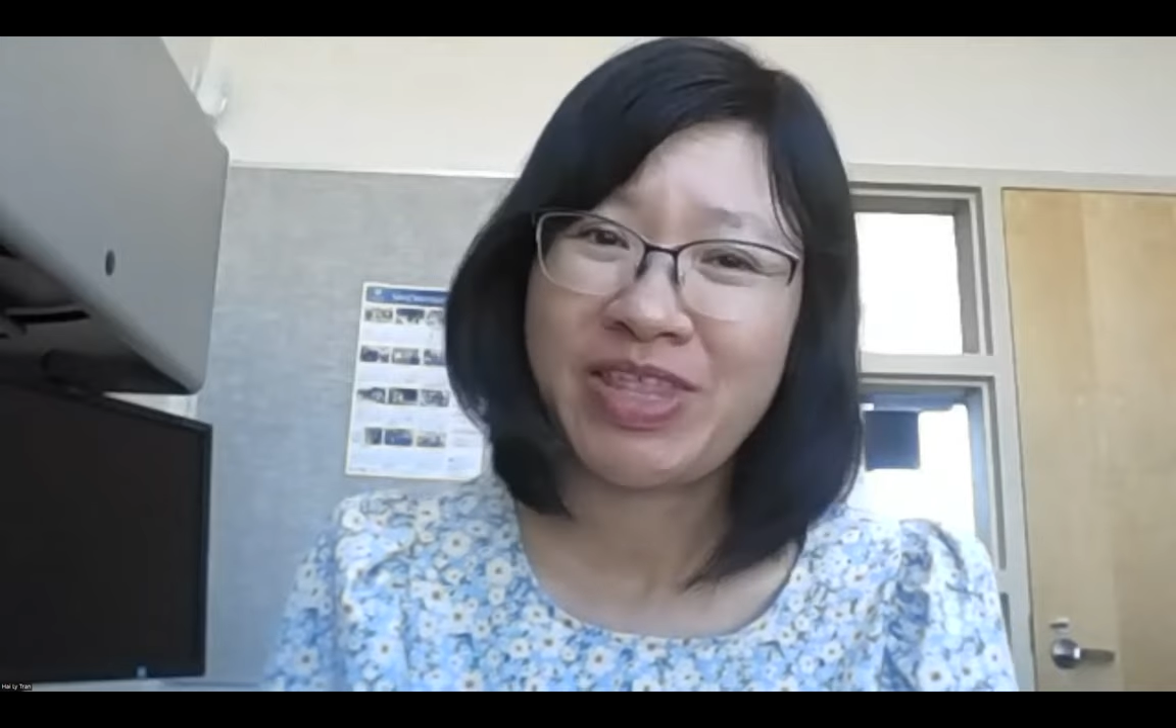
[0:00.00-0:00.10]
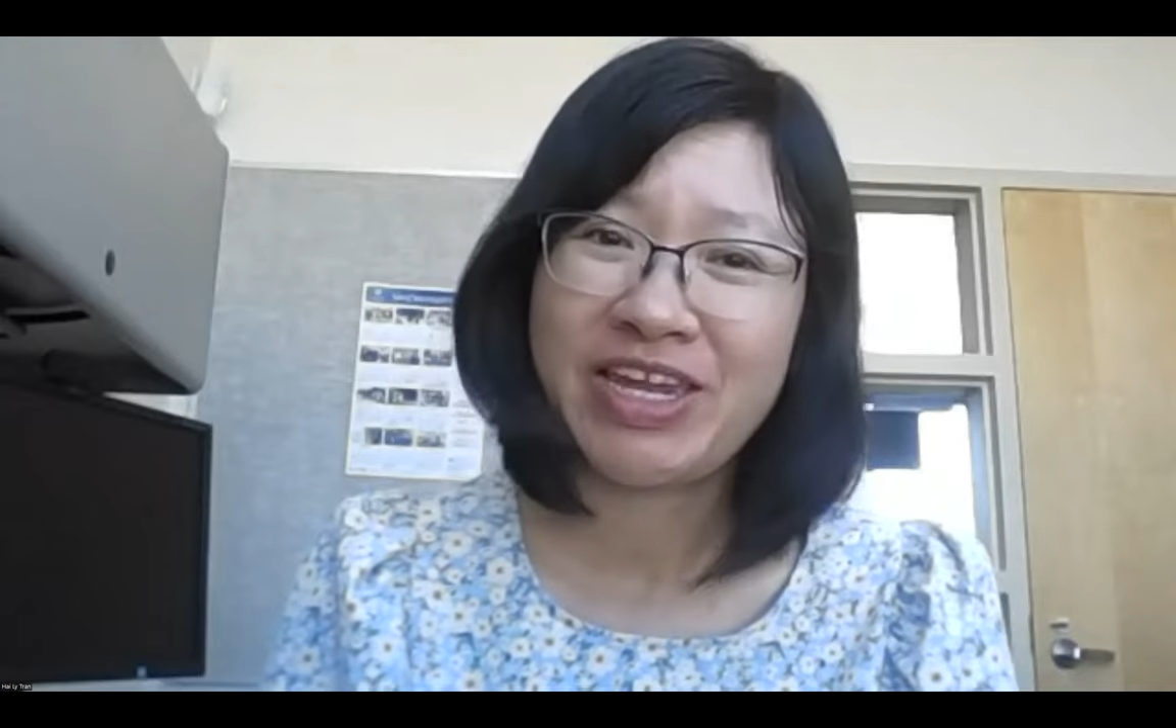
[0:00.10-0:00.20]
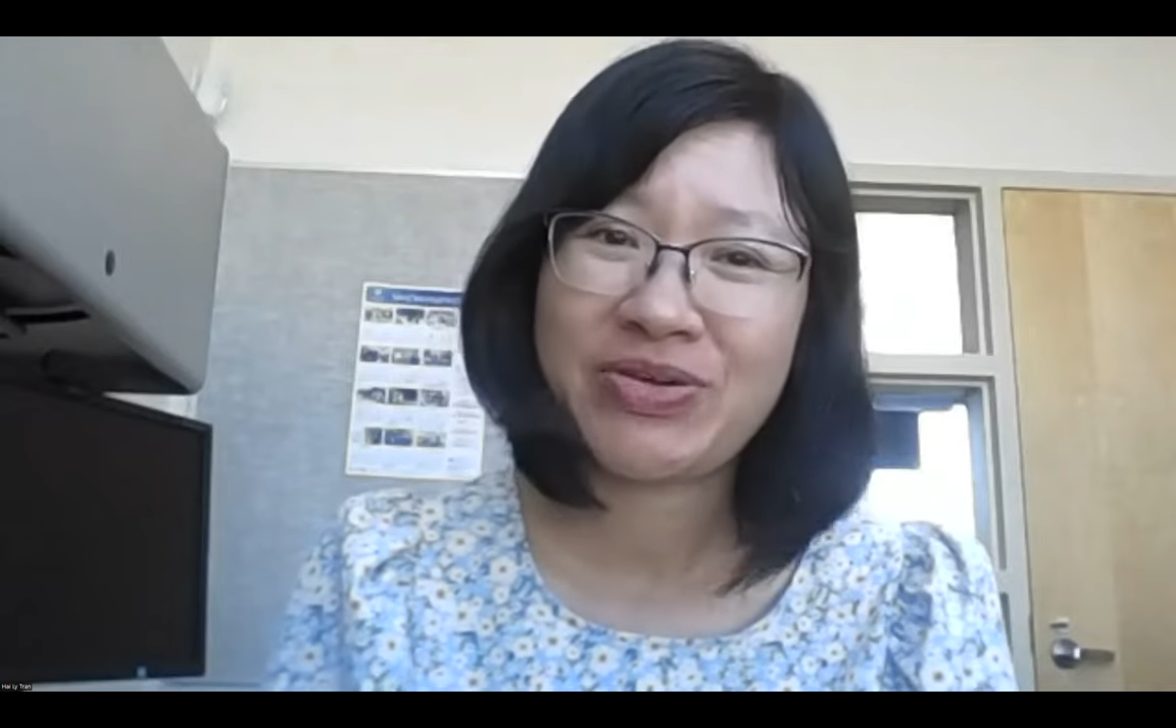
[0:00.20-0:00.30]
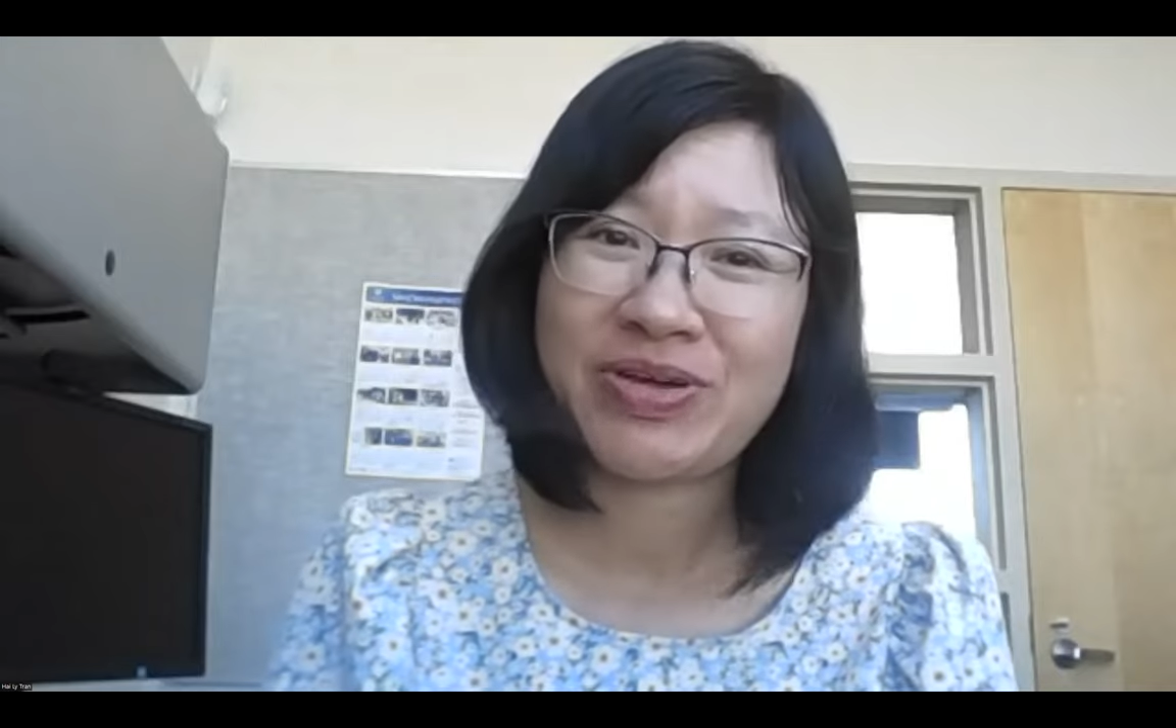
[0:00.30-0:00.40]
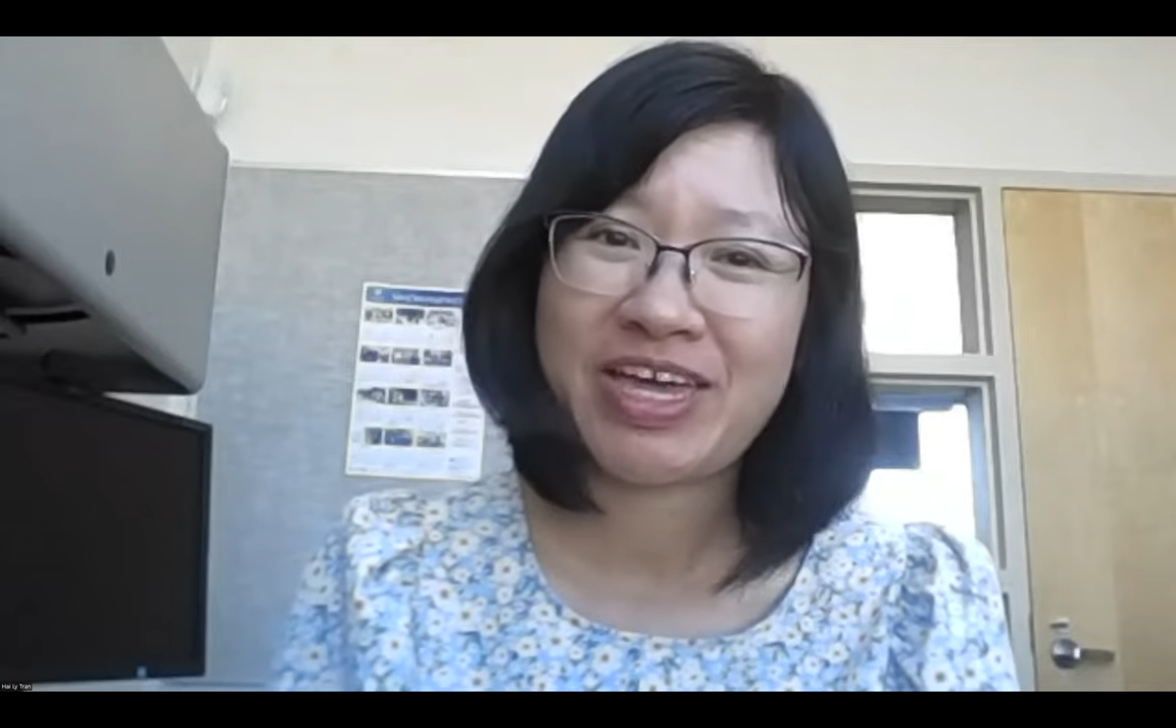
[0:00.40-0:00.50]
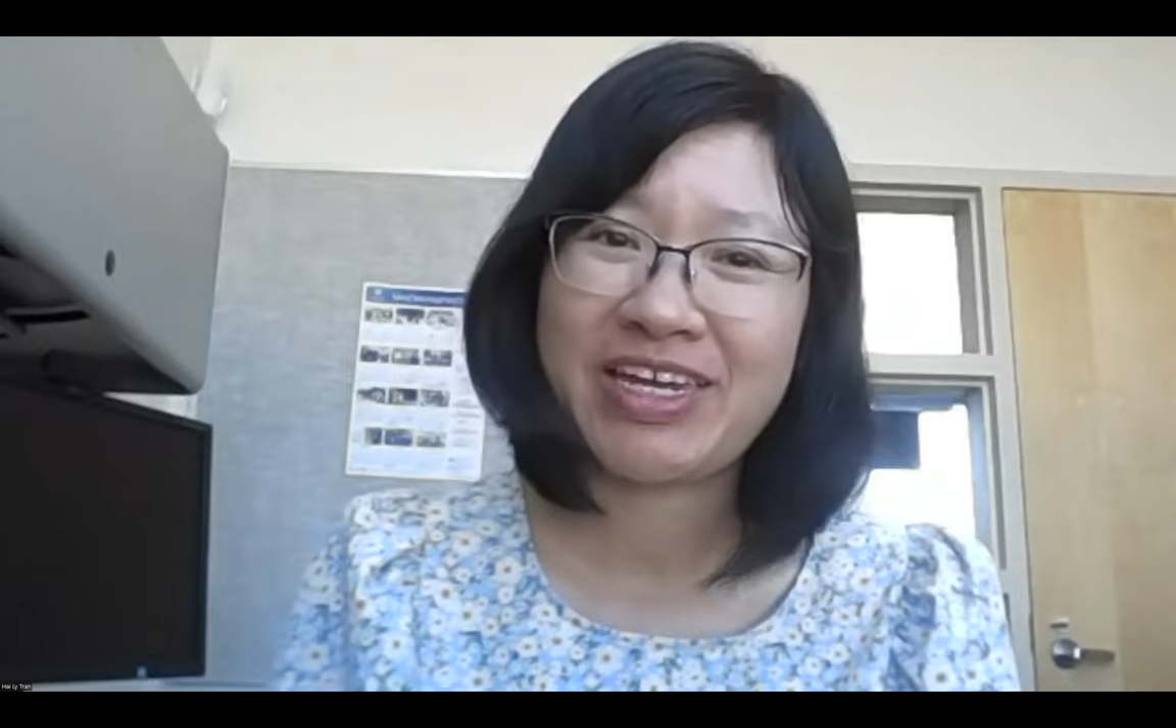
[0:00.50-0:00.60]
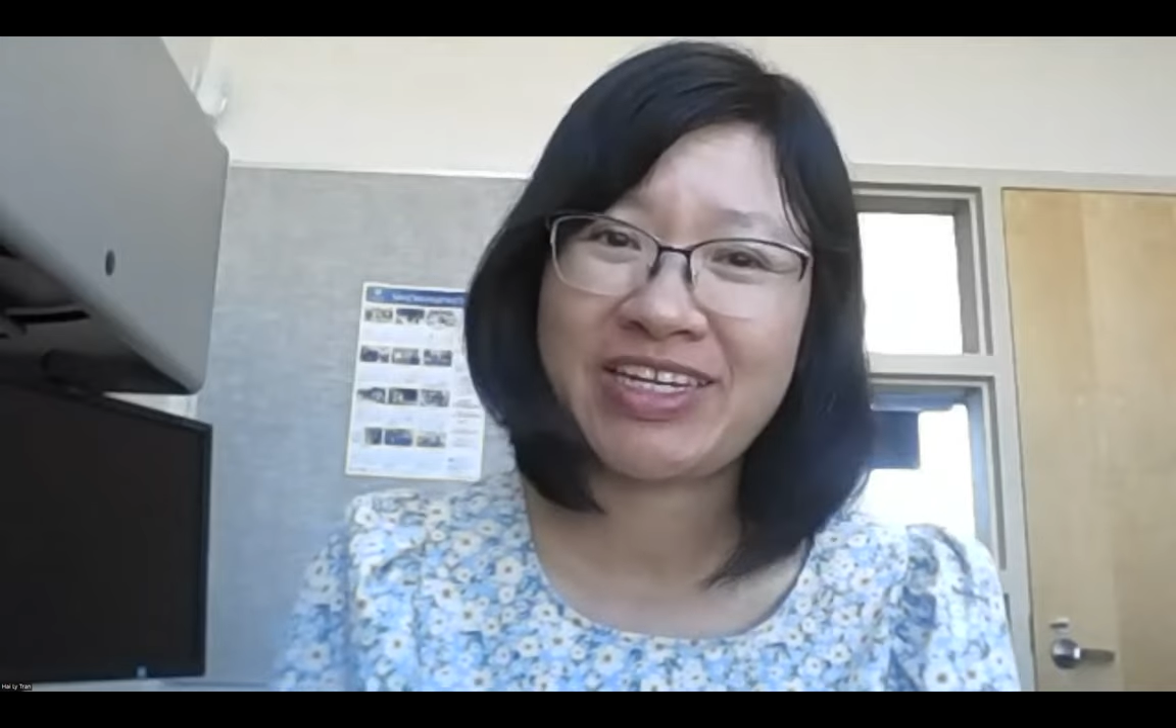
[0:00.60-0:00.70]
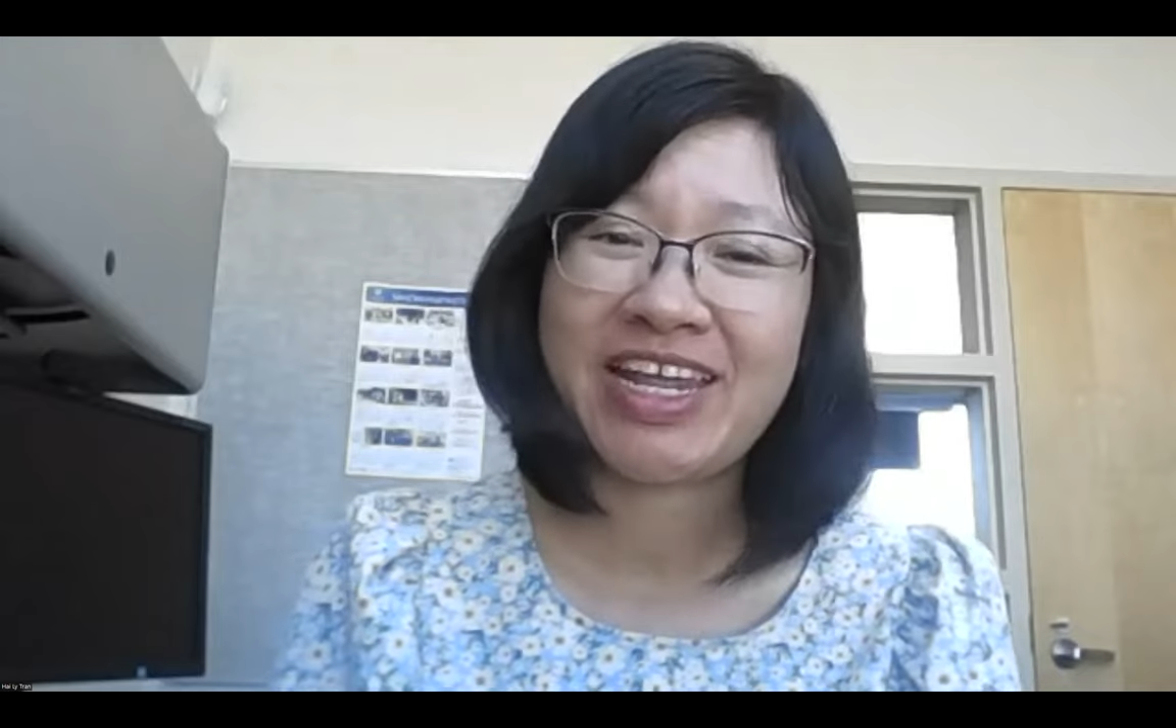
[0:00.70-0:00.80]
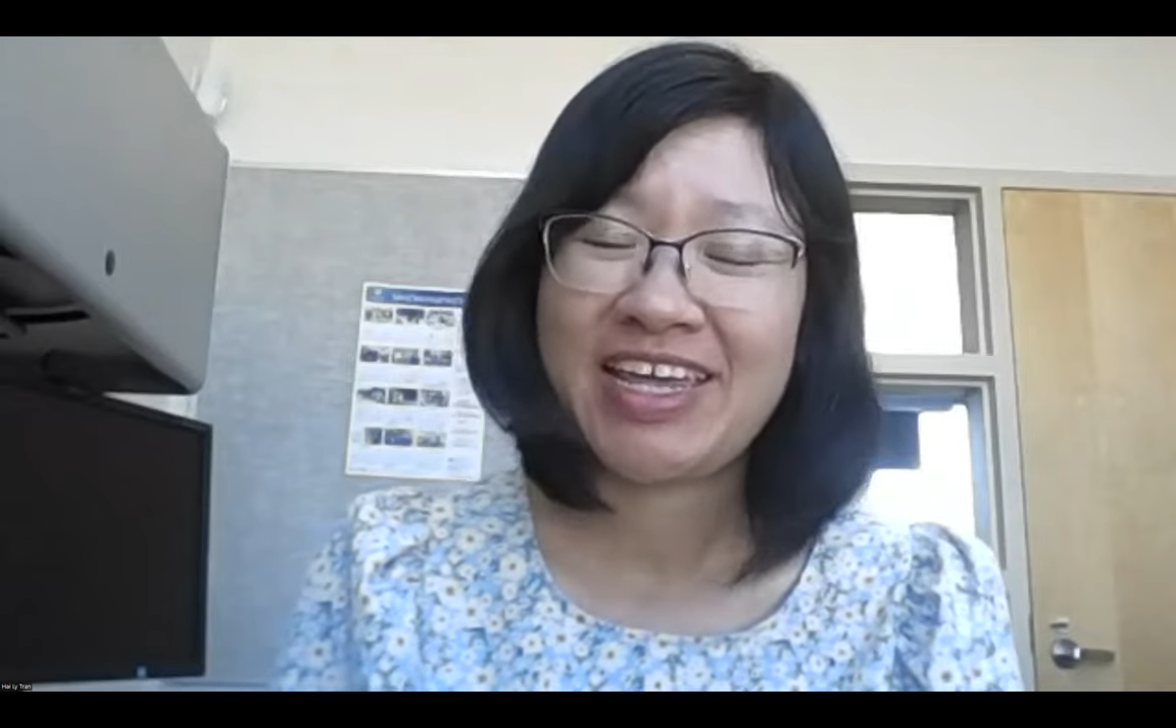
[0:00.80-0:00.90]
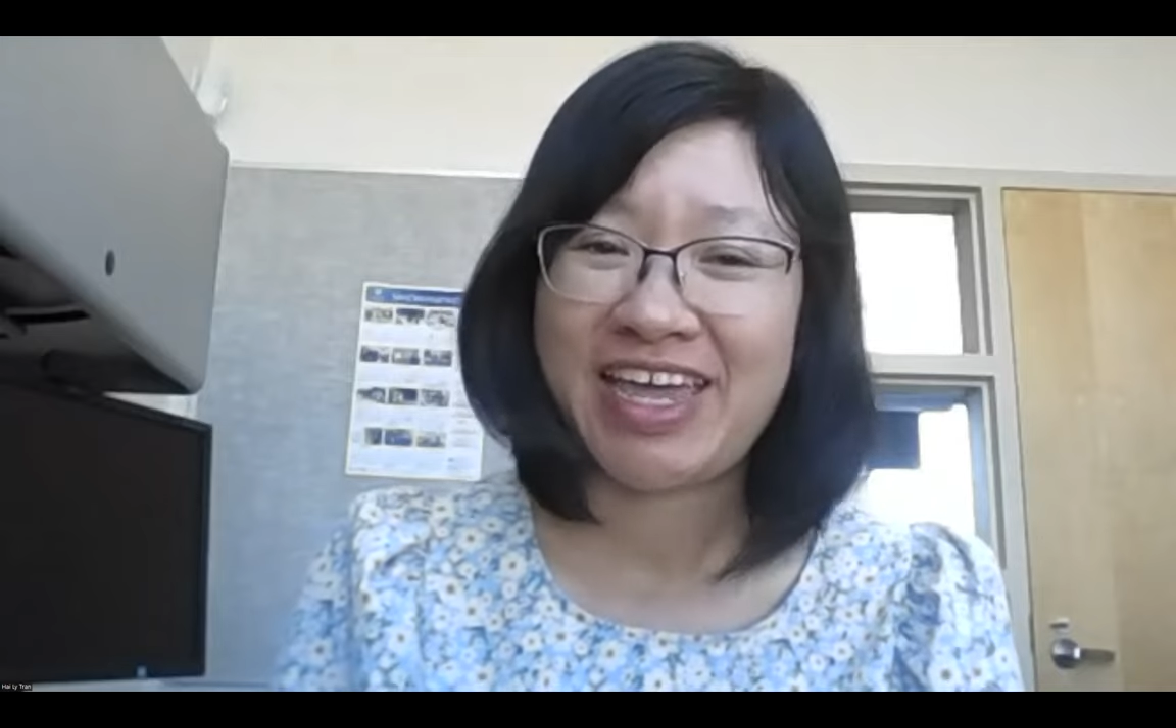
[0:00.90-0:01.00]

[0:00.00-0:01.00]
that you can